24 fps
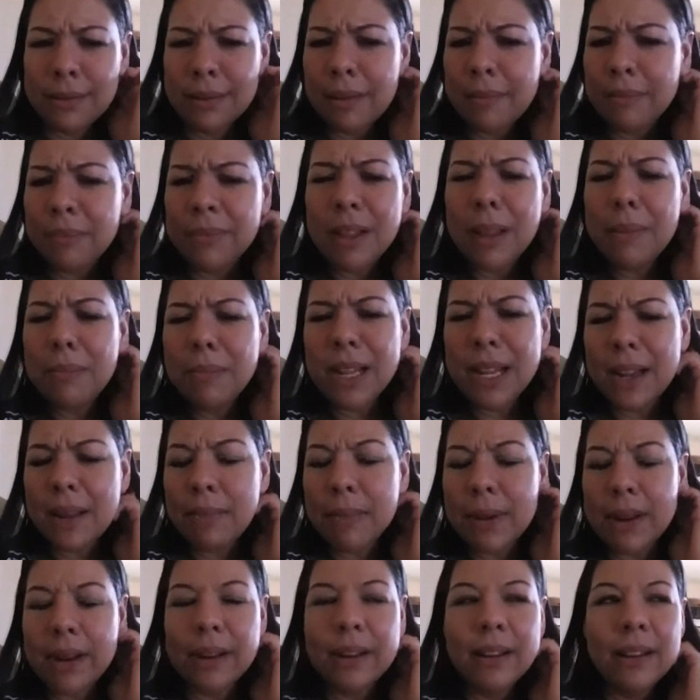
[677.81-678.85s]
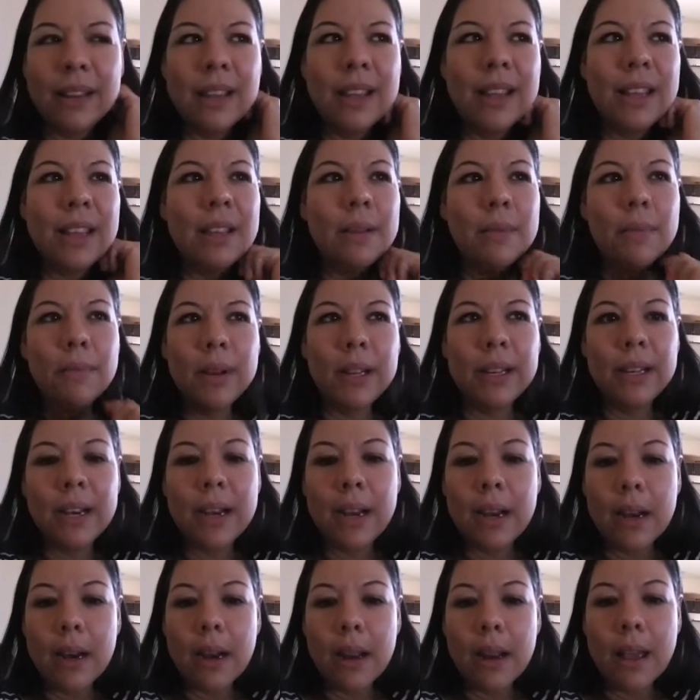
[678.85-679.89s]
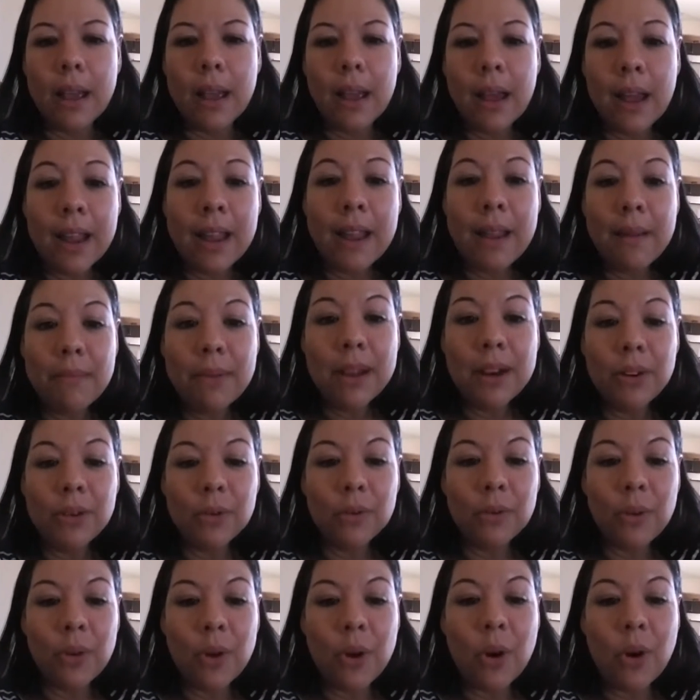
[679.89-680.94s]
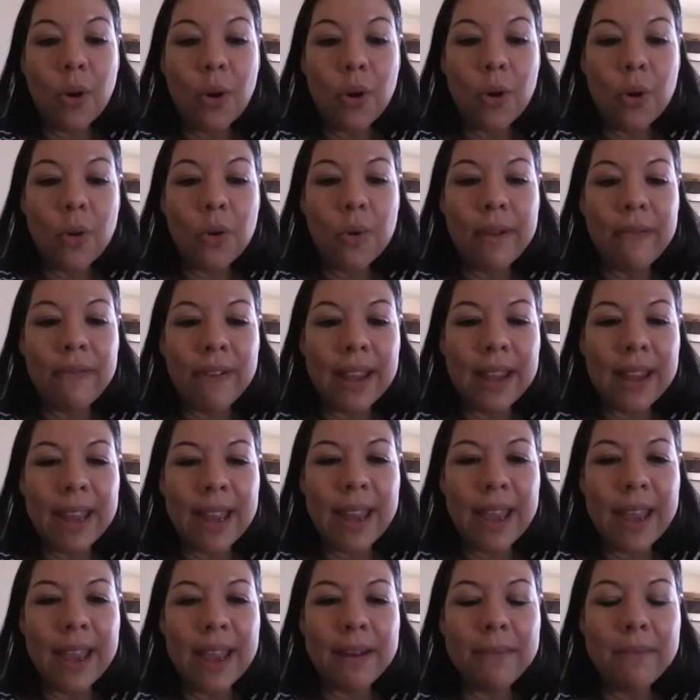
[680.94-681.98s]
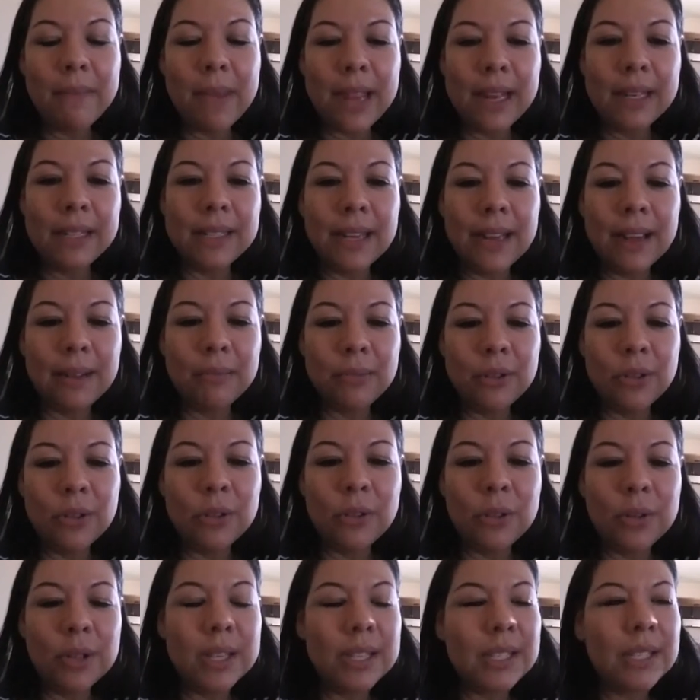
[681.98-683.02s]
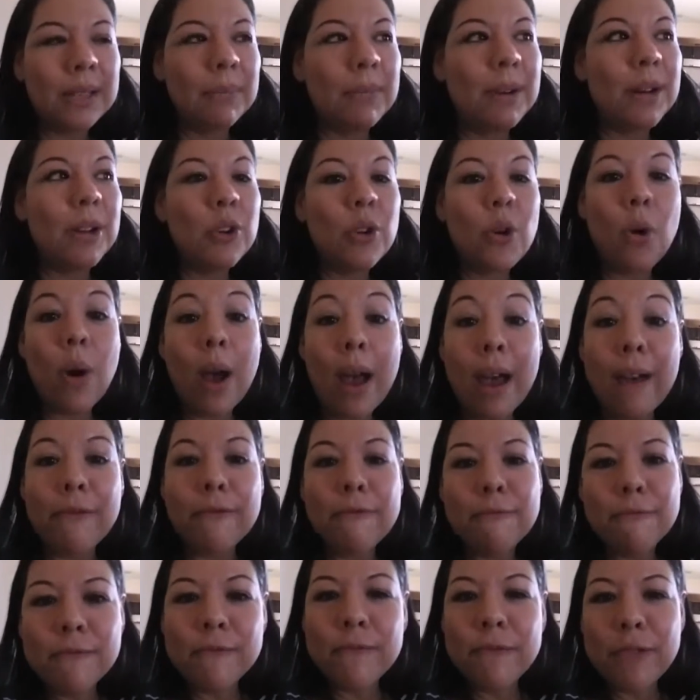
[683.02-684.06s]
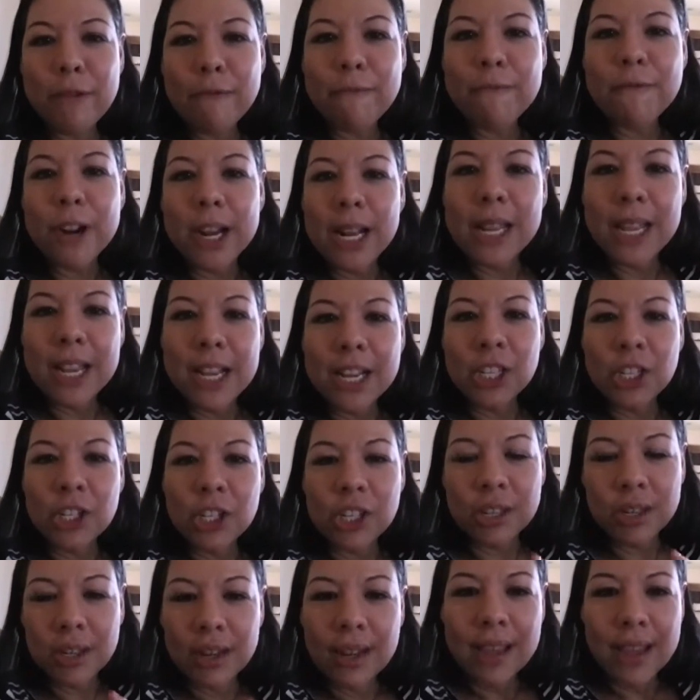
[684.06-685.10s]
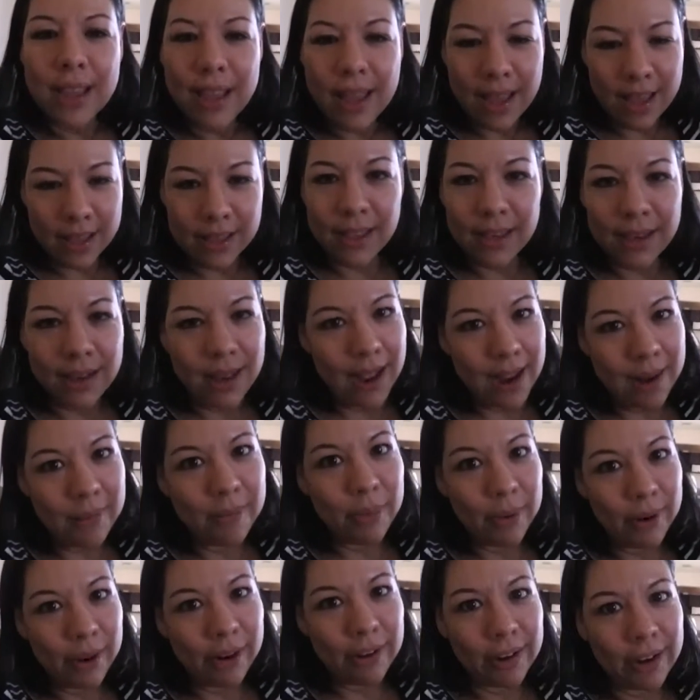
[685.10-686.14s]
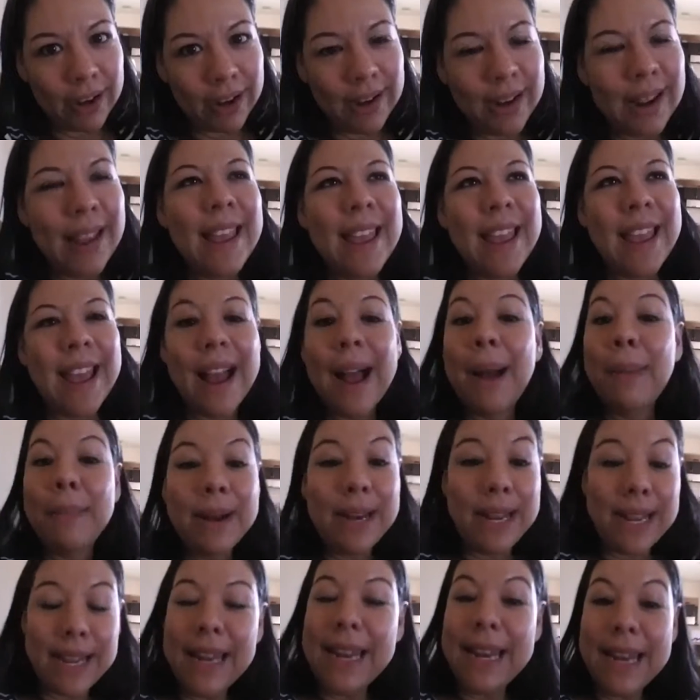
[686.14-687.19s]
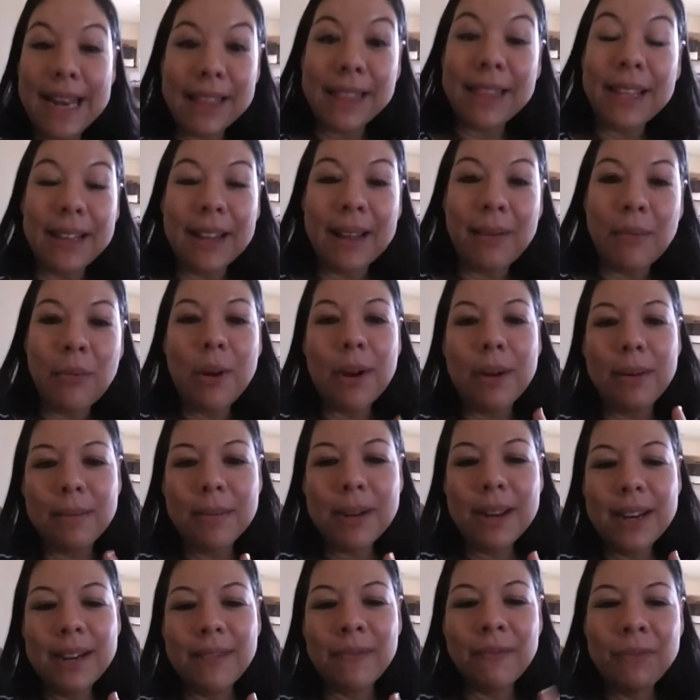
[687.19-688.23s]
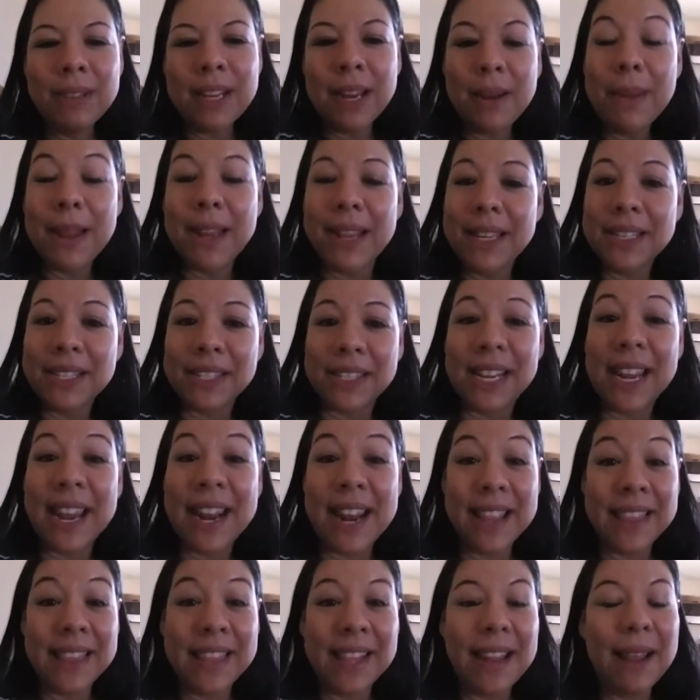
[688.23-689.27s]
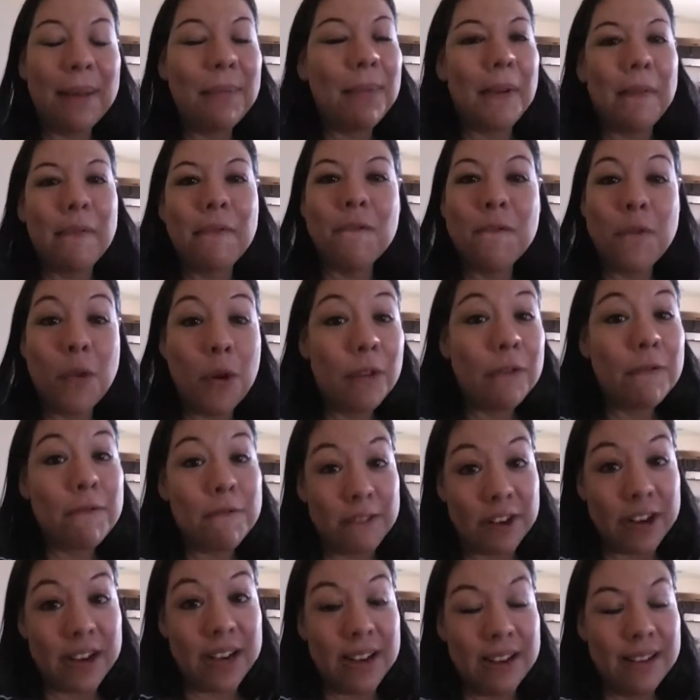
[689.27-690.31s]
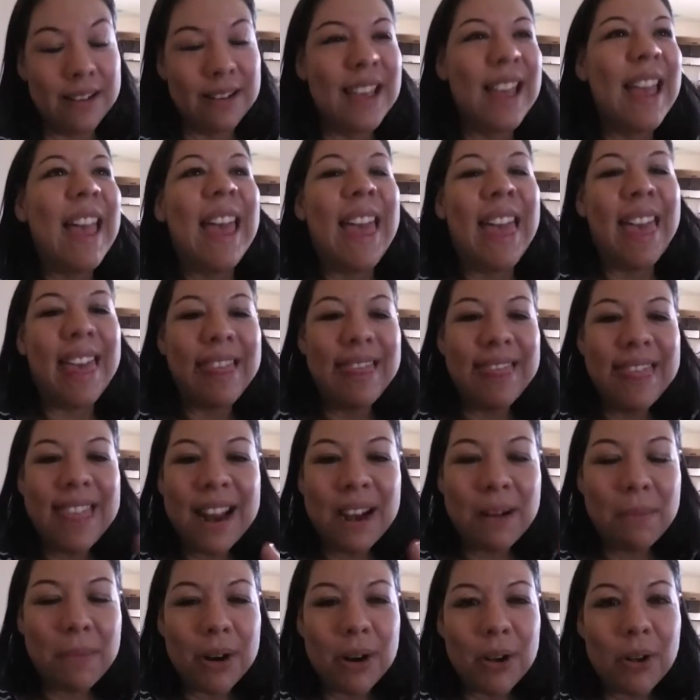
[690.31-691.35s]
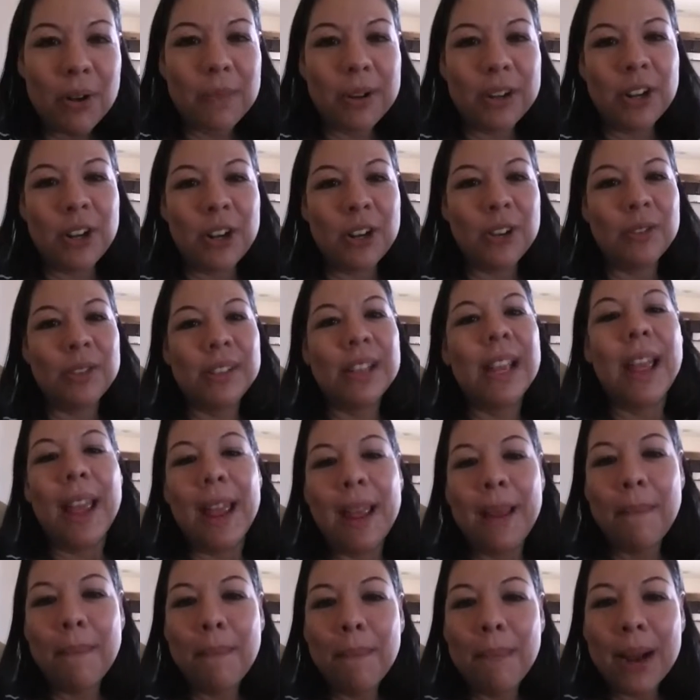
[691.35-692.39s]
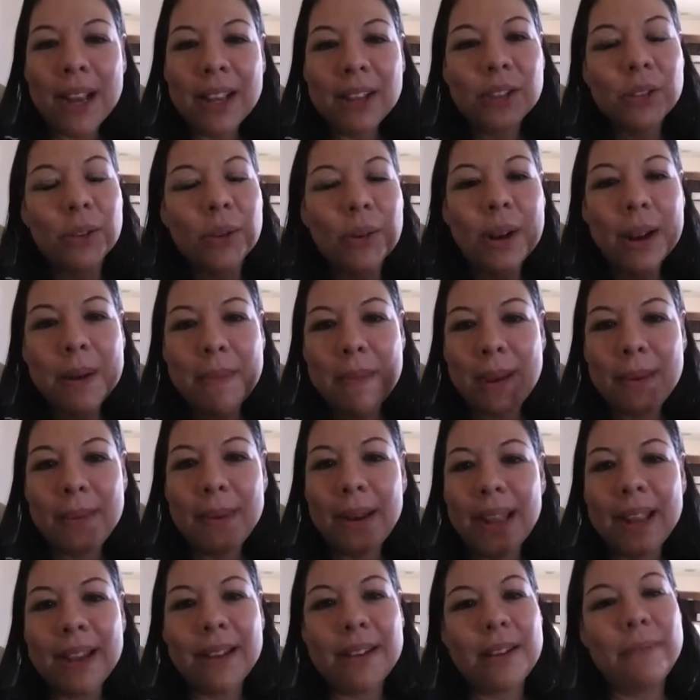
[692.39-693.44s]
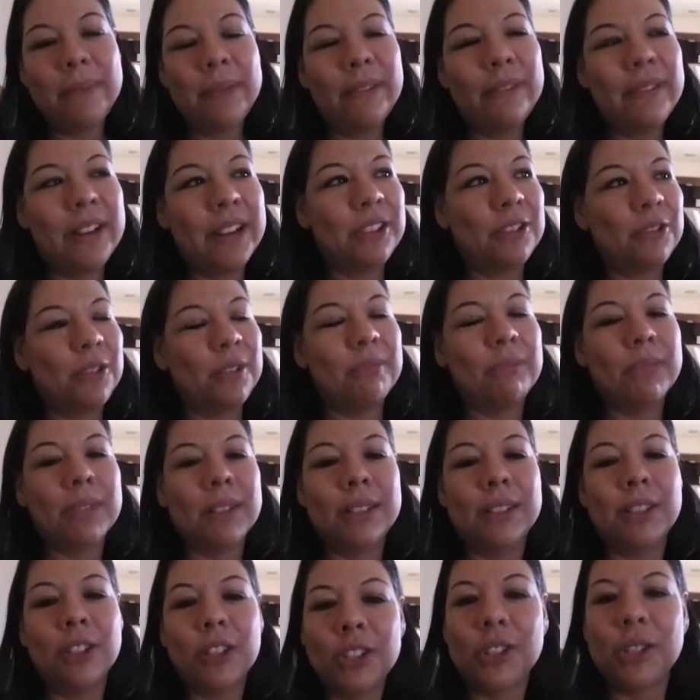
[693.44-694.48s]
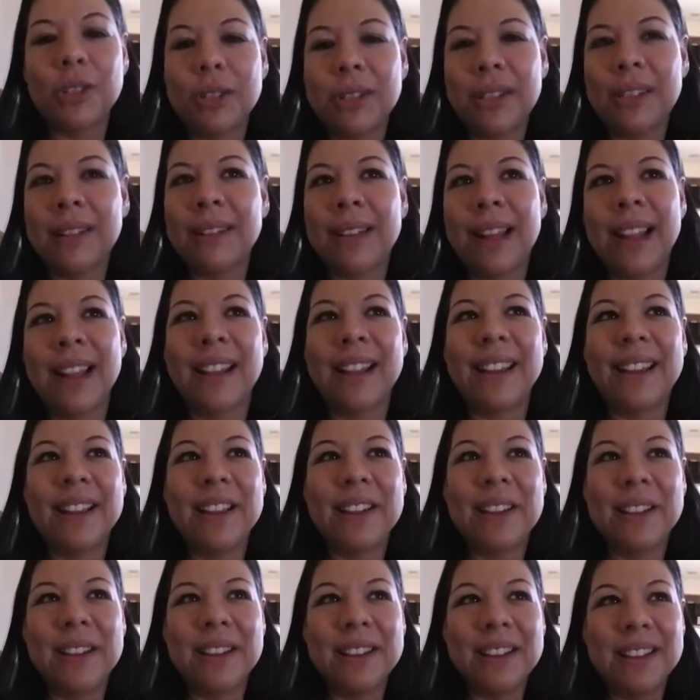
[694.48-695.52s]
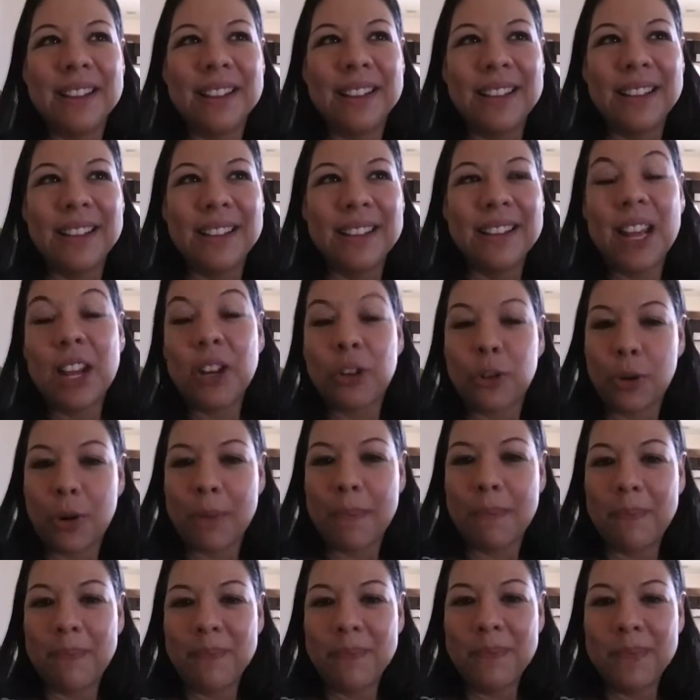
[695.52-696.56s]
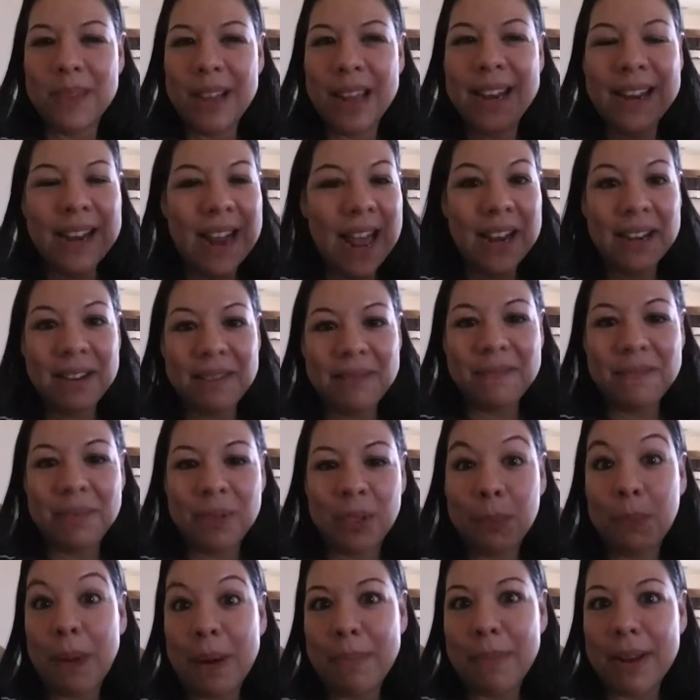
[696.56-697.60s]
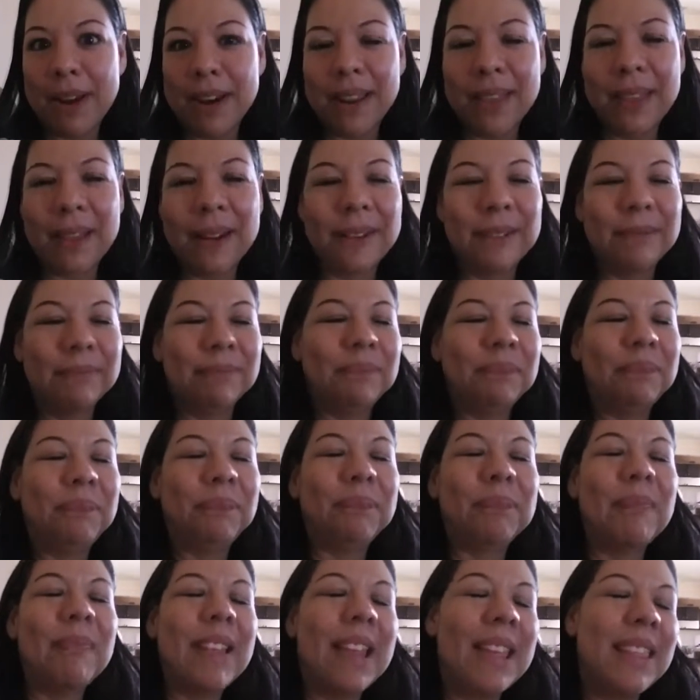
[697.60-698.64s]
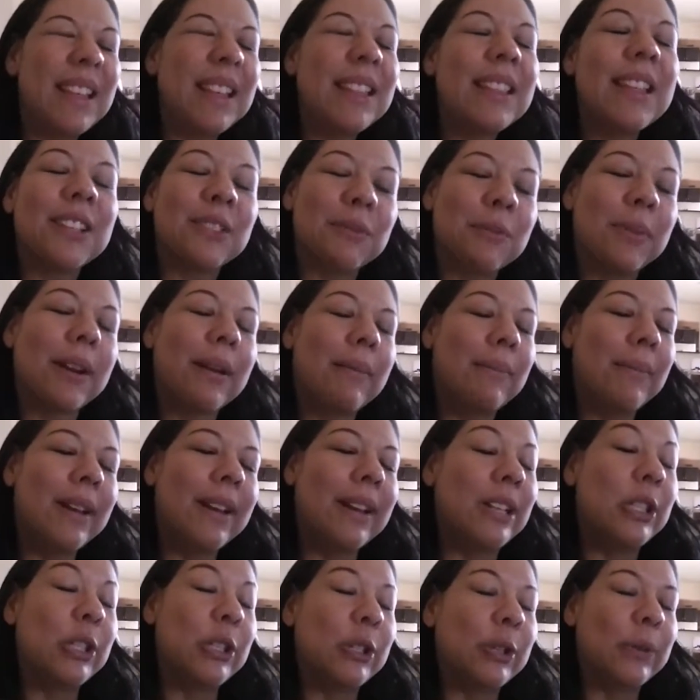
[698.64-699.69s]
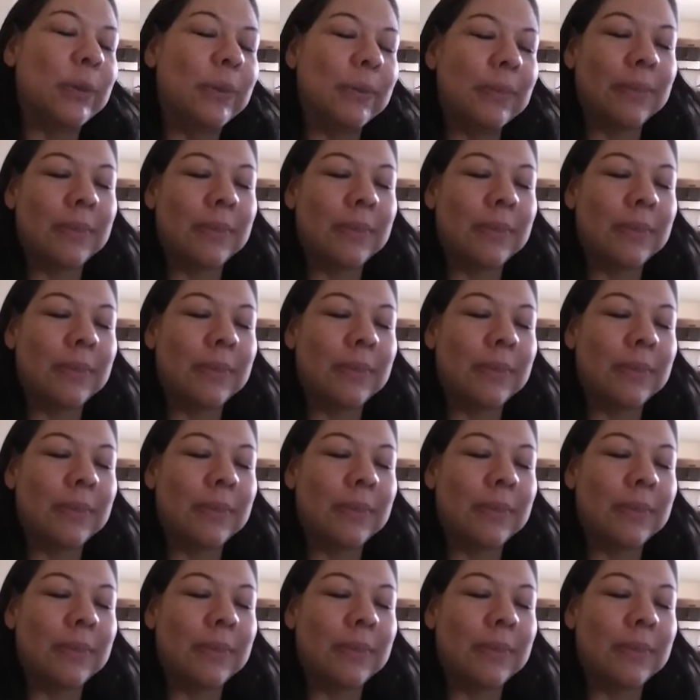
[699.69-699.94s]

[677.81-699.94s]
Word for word: I'm, I'm thinking about it. But I am going to go, if I can, make time to do this. I'm going to go have the free lunch at the library. I'm going to eat at the, uh, well, I'm going to take my kids to eat at the library for free. And then I'm going to go to McDonald's and buy a soda and maybe like a couple of ice creams just to like not show and not spend money there. I think that's what I'm going to do.